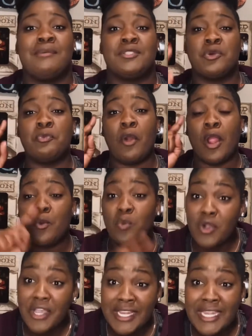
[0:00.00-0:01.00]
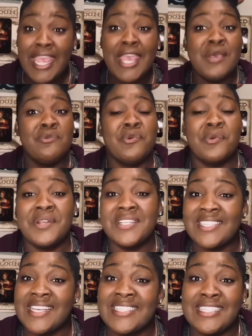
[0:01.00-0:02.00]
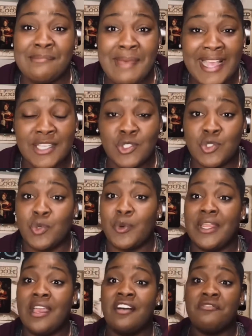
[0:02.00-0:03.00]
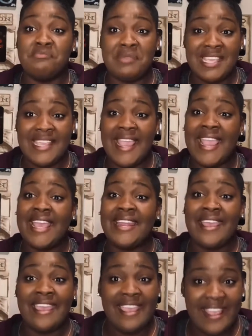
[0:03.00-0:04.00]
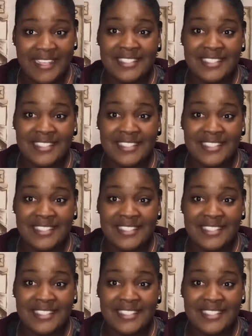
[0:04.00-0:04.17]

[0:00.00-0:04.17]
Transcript: So part 1, we were discussing the backstory of me and X.